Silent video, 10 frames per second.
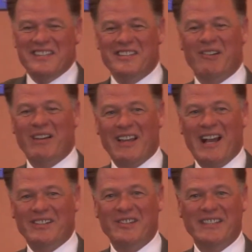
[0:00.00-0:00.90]
So
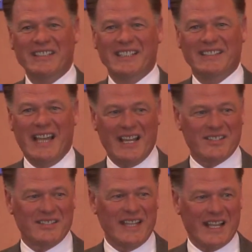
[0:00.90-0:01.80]
I do think that
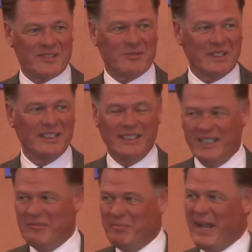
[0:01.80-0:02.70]
that's really
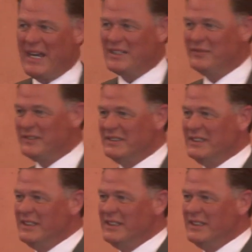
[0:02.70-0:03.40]
impactful.